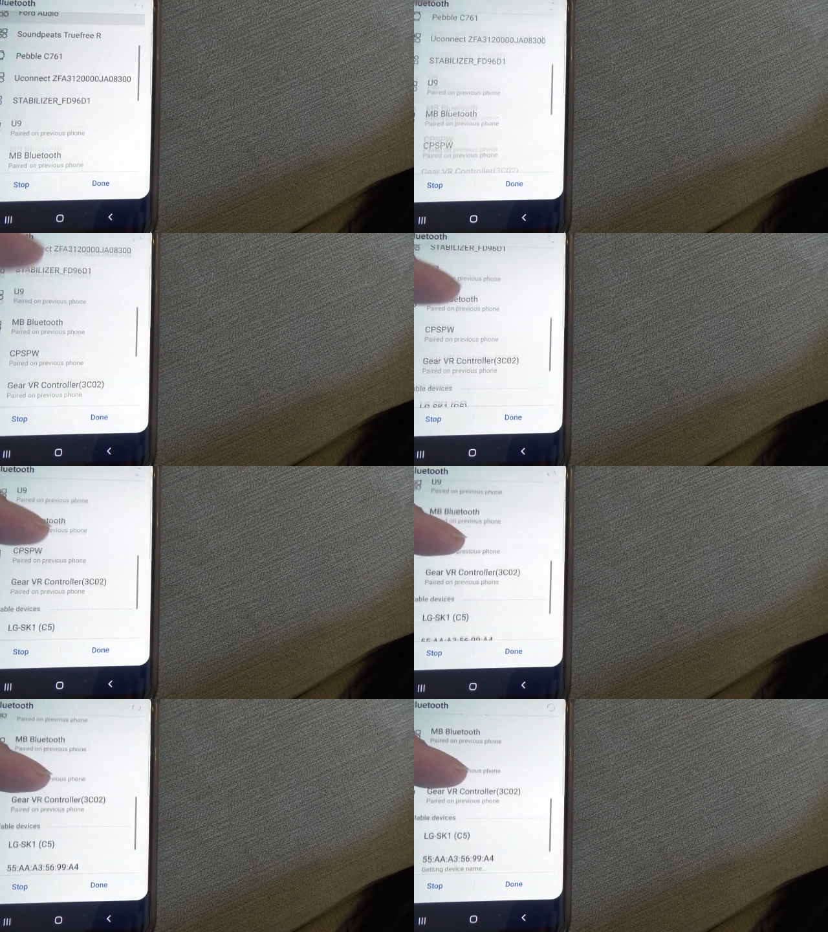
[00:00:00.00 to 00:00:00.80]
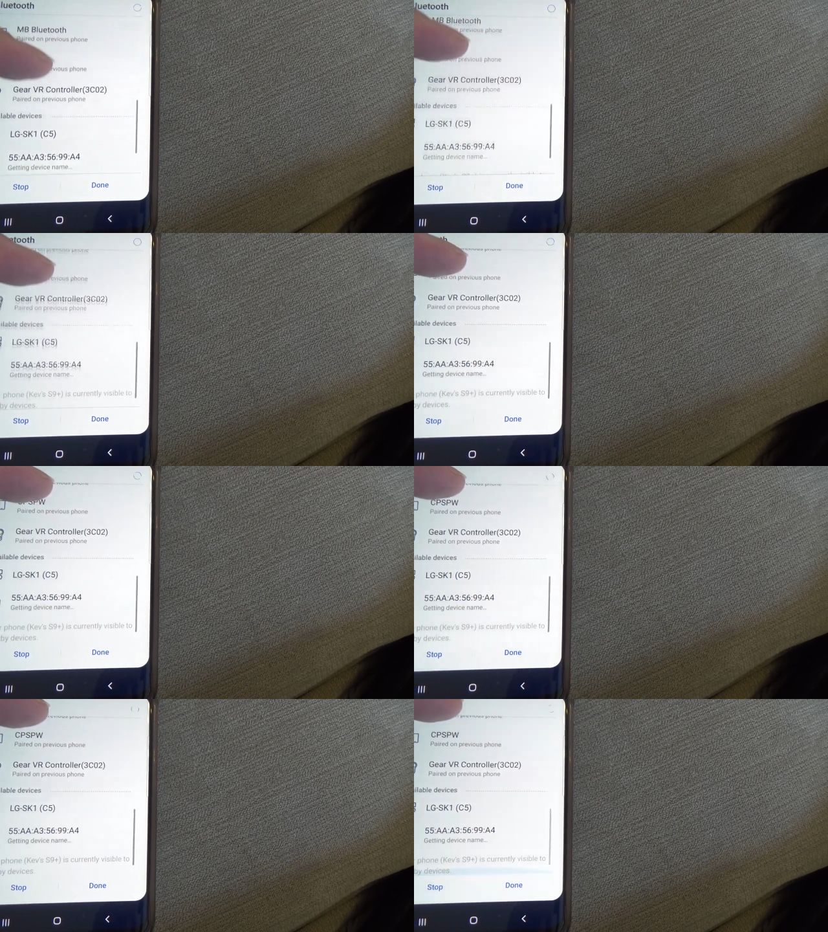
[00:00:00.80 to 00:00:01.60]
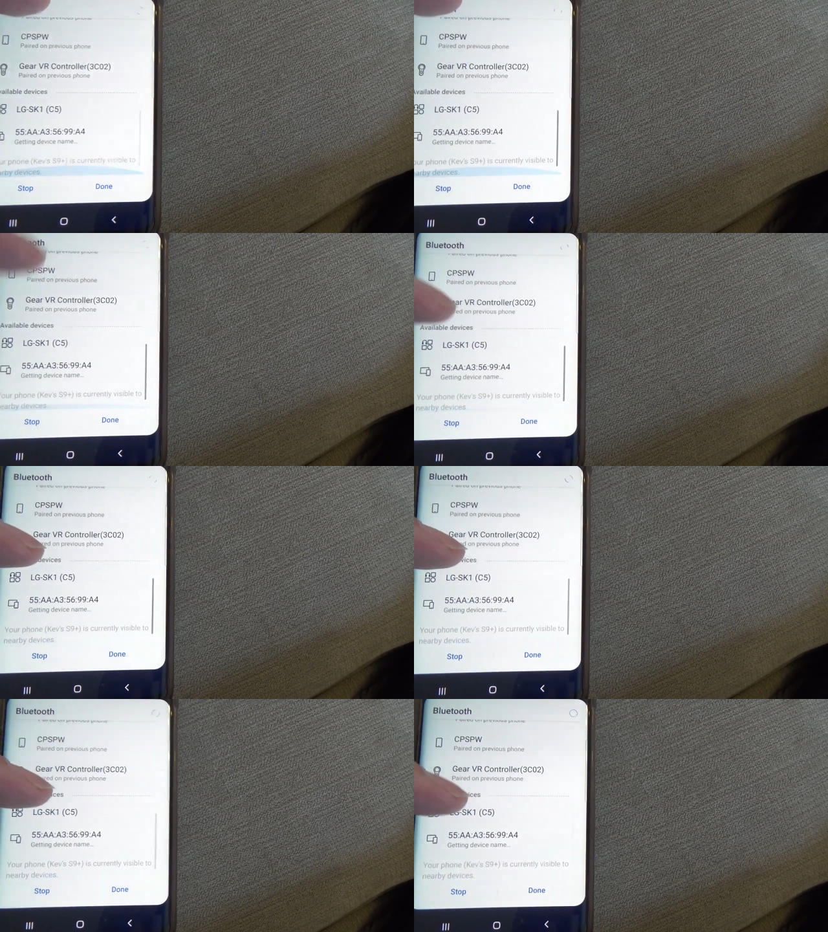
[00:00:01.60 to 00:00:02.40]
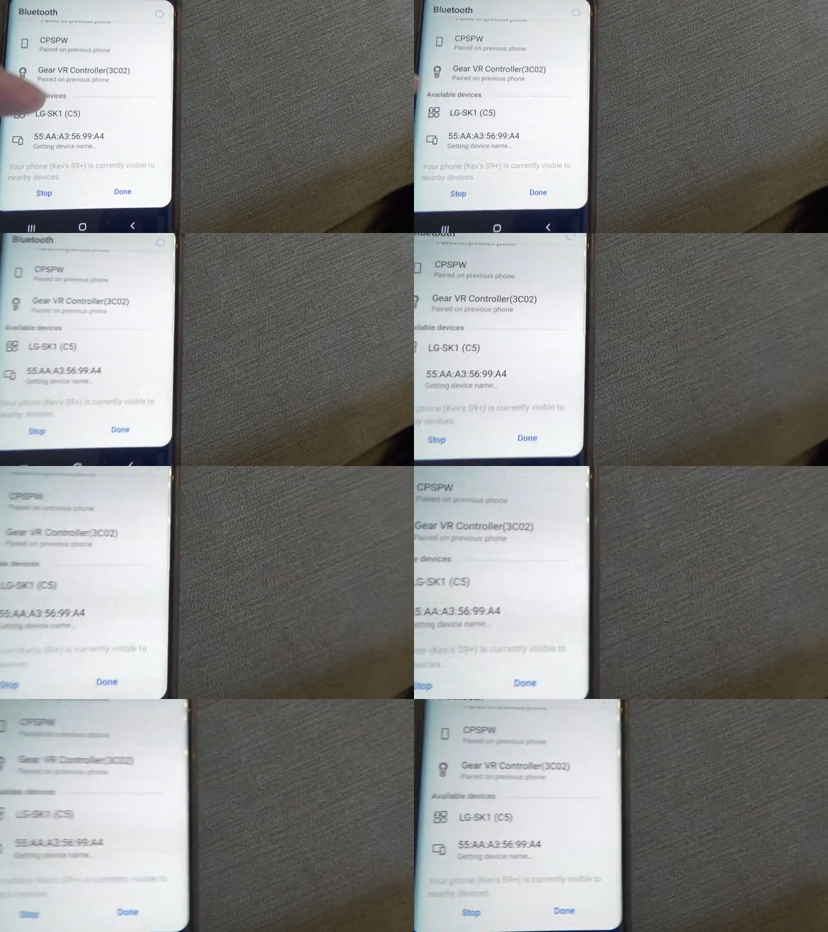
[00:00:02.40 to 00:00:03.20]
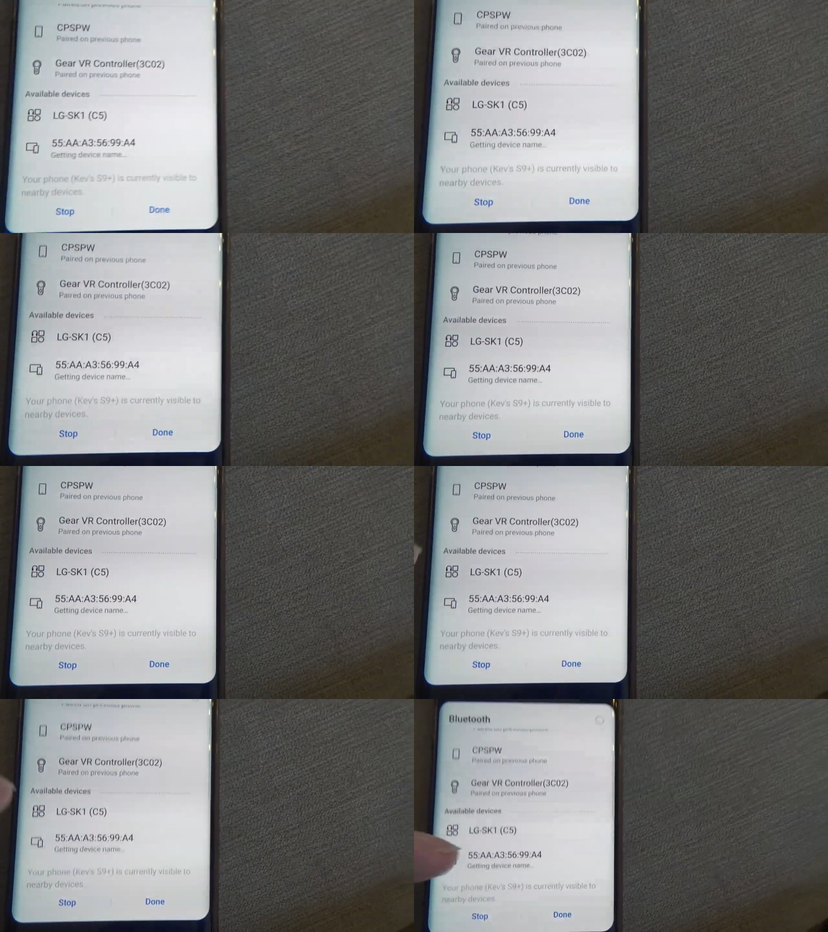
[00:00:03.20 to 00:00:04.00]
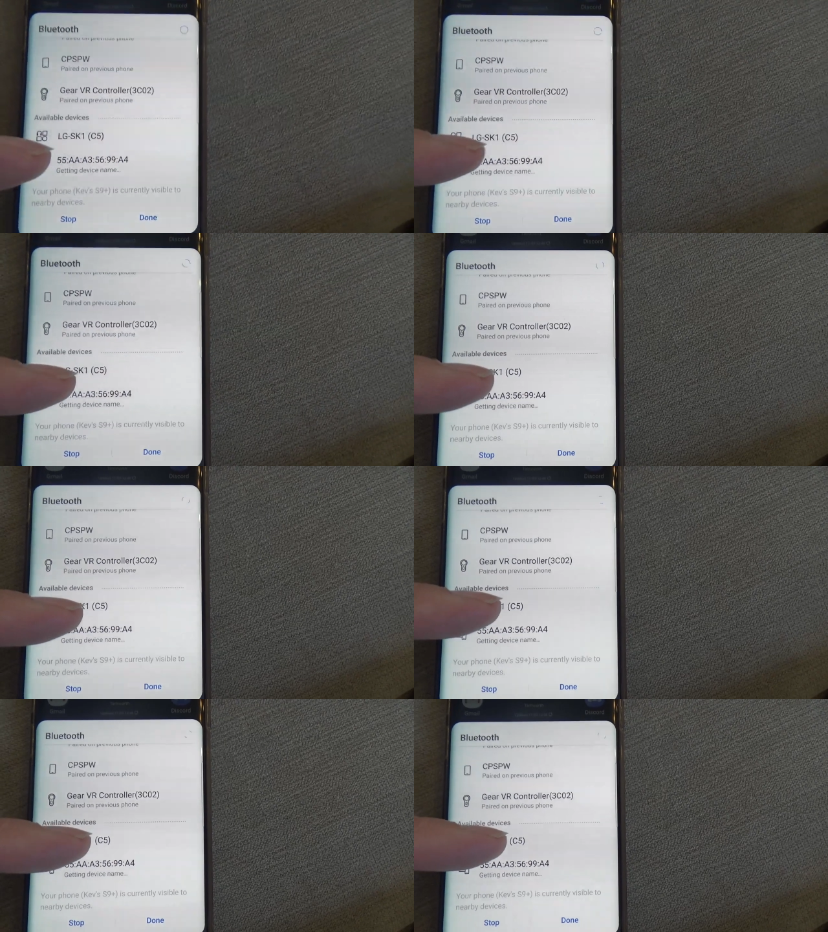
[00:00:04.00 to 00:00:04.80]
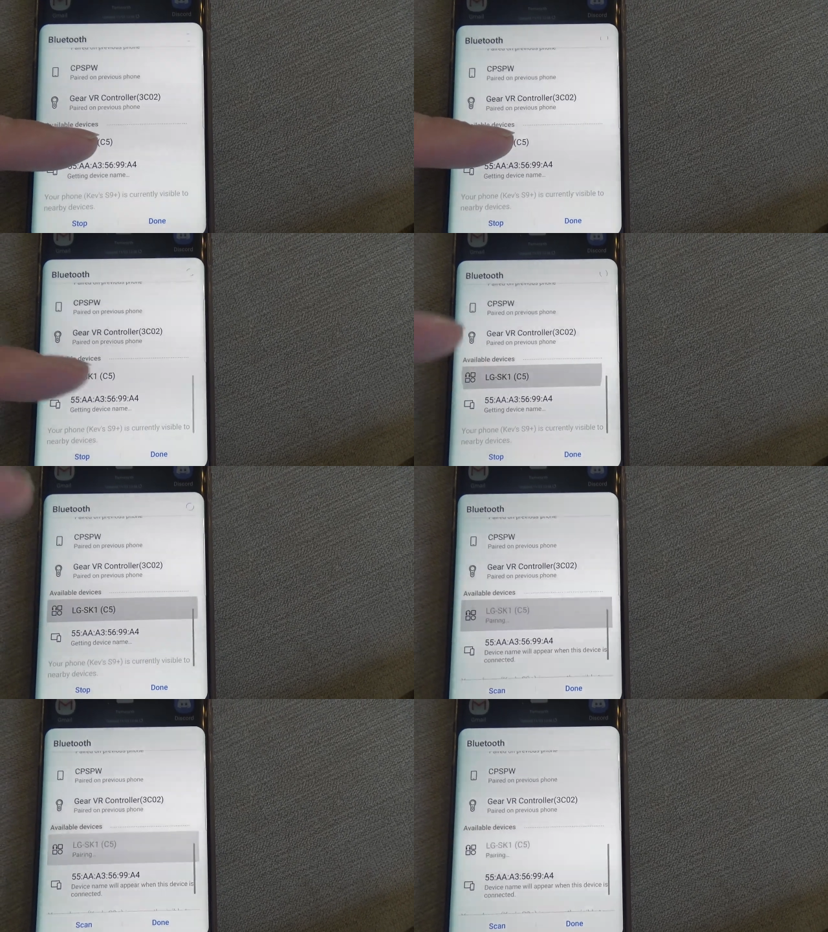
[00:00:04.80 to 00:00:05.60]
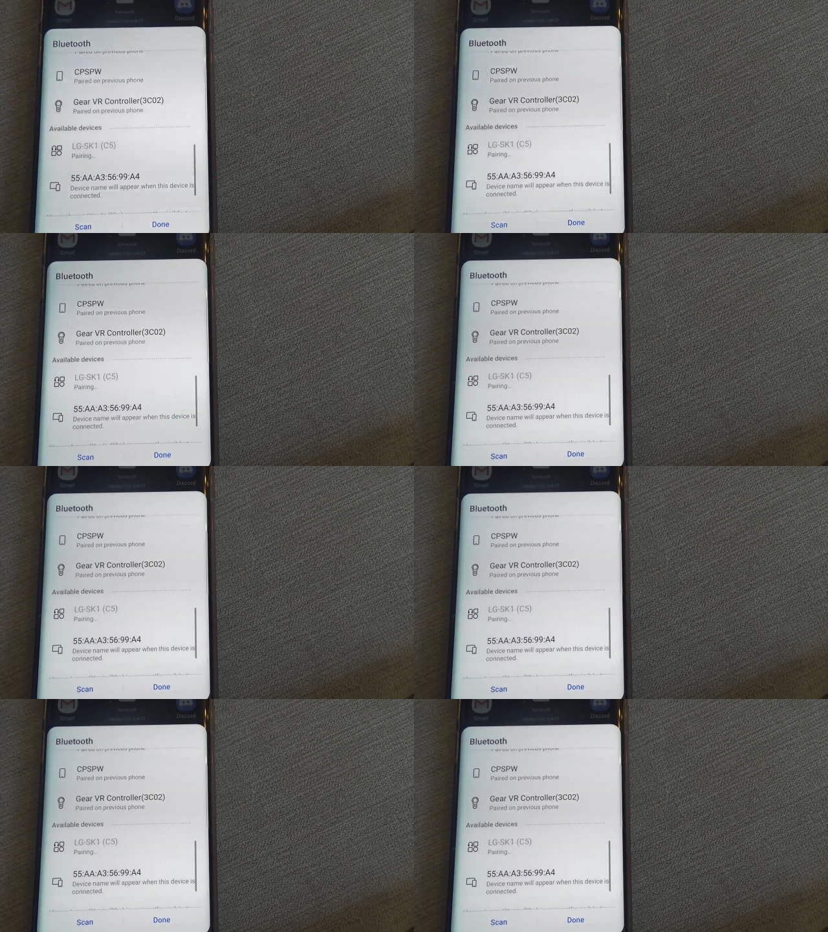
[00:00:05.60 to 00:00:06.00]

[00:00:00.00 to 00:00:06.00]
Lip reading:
(no speaker visible)